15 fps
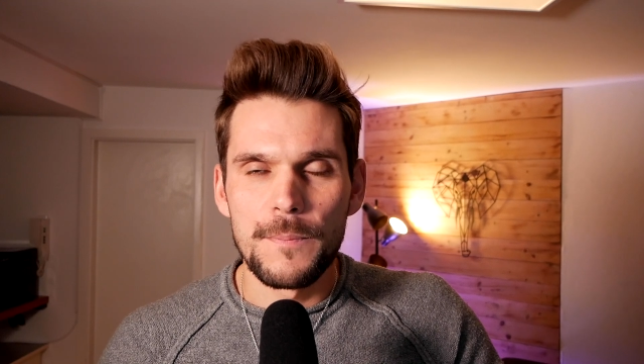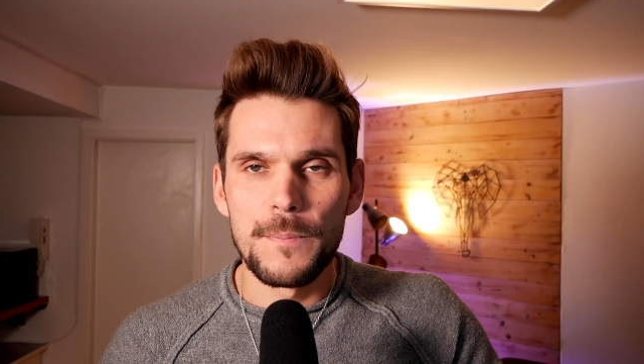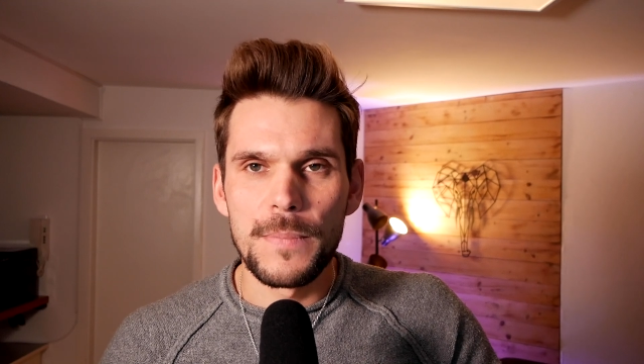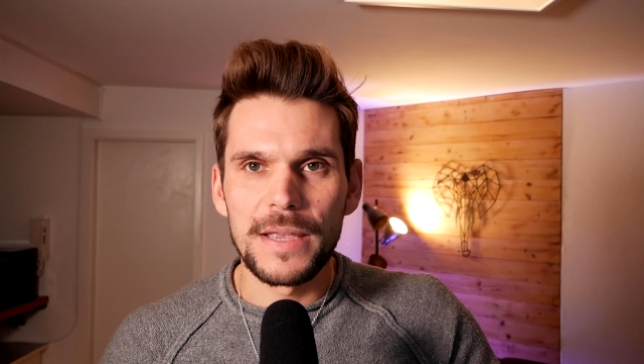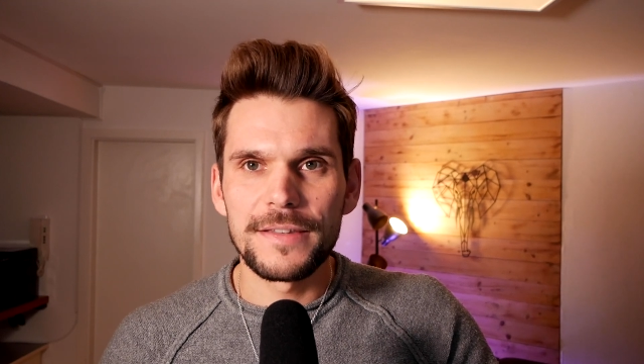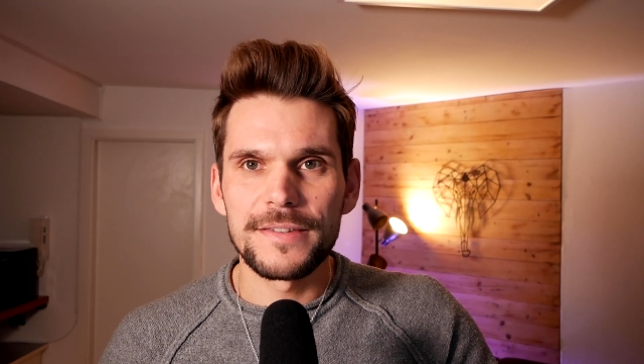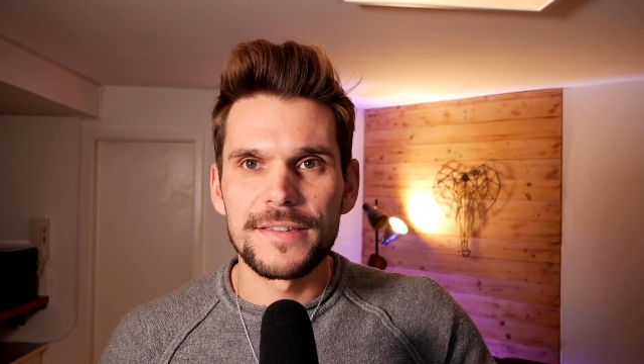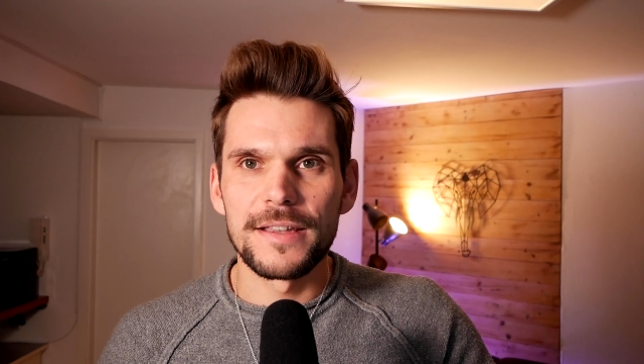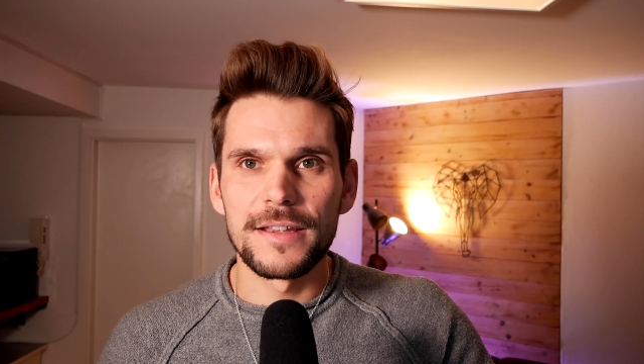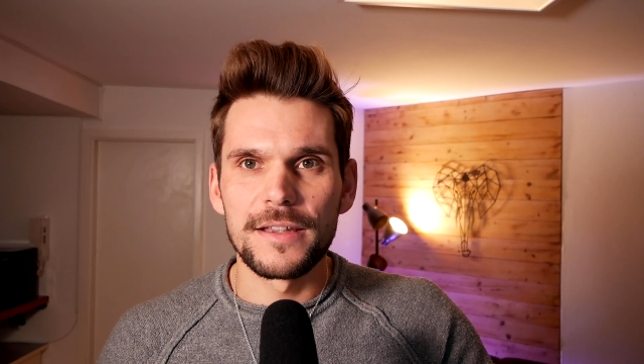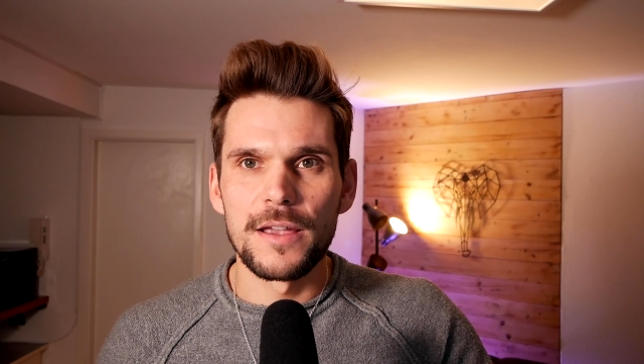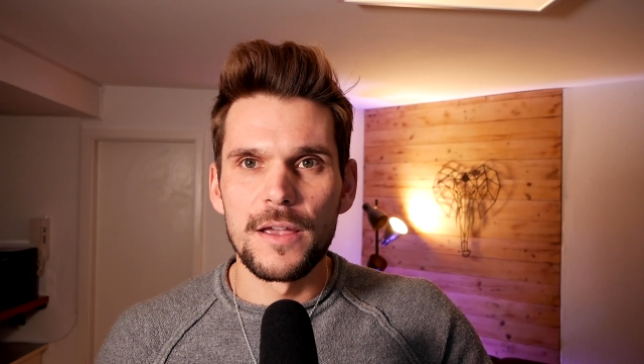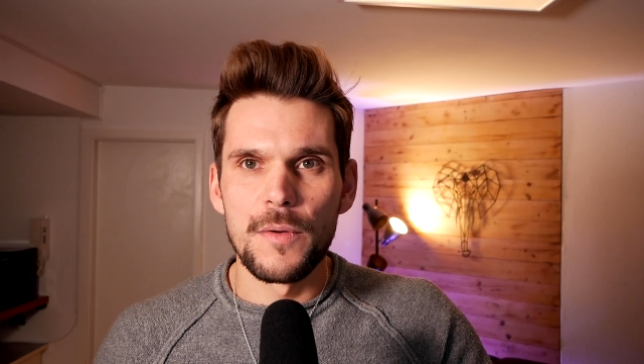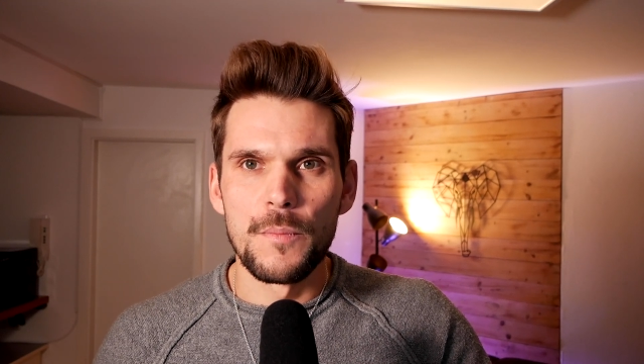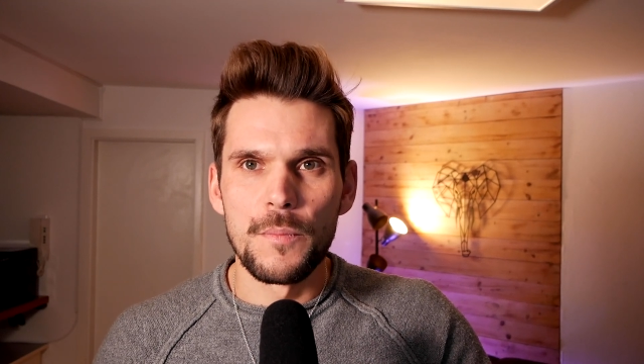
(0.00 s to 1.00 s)

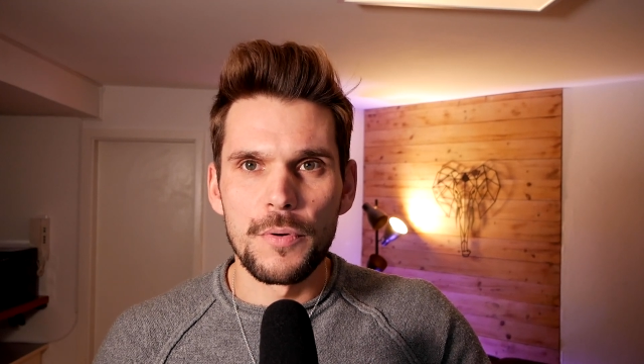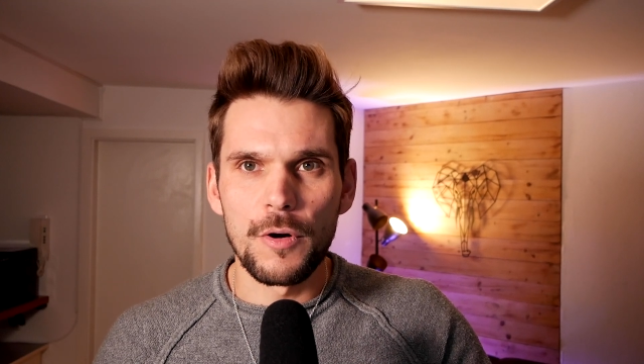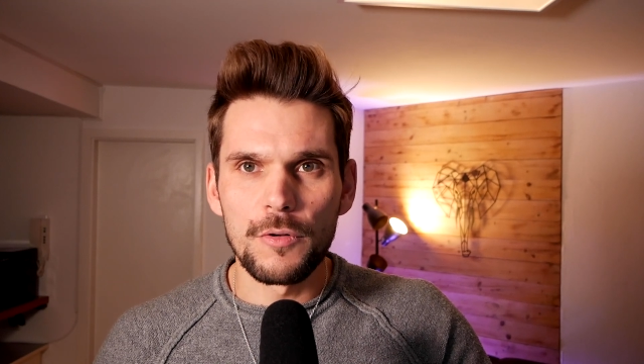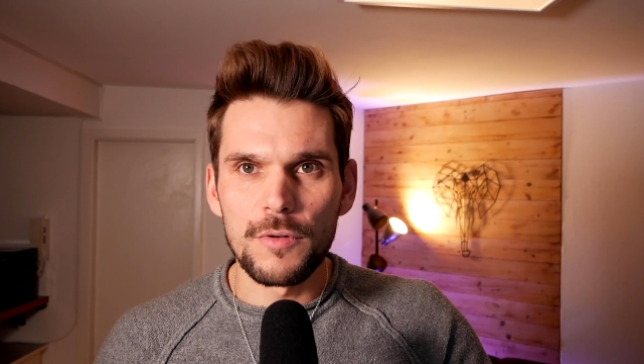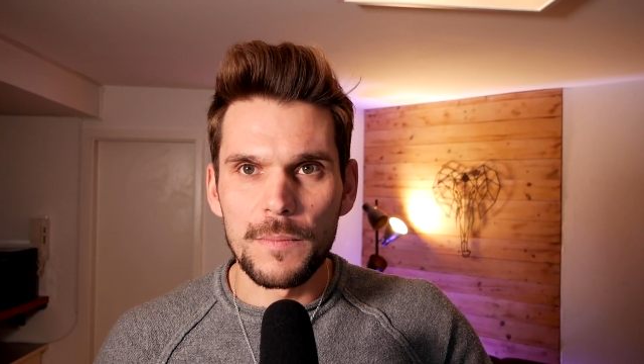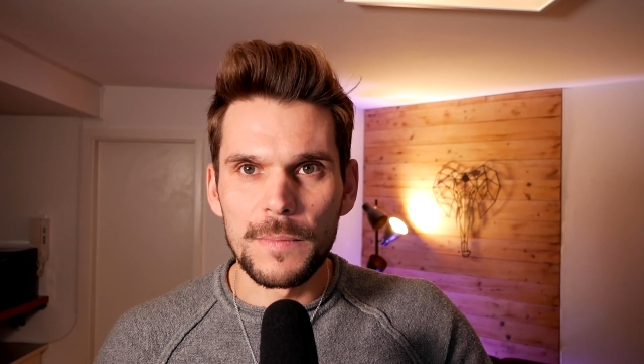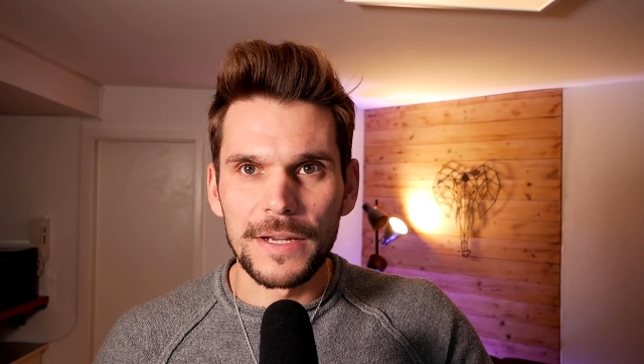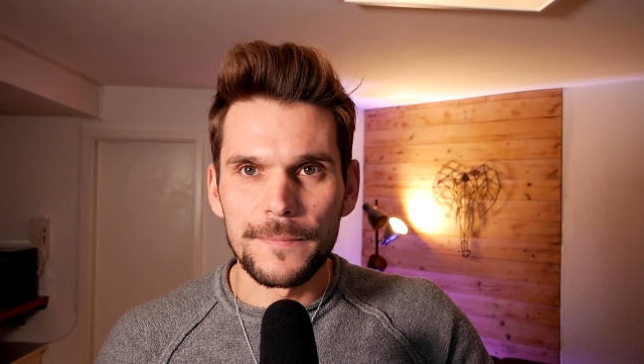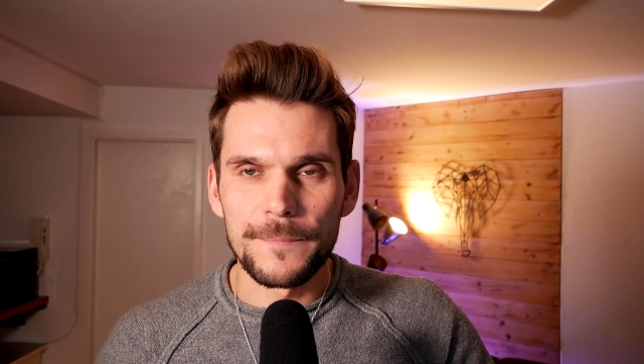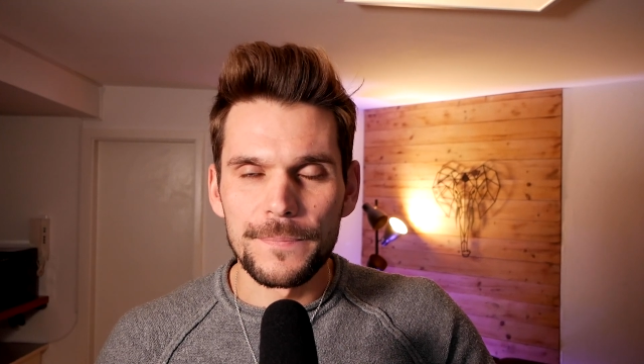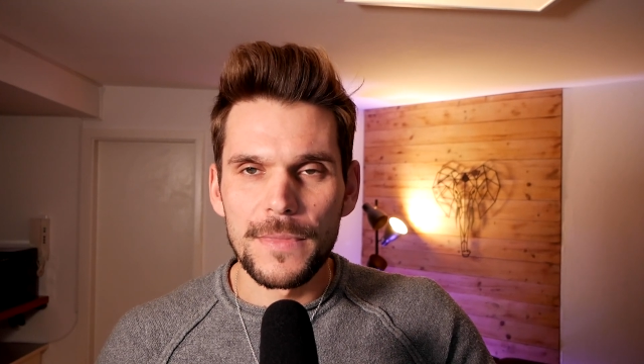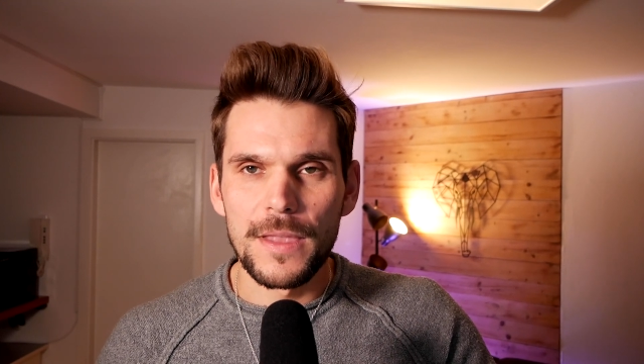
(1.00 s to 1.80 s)
Basic Programming.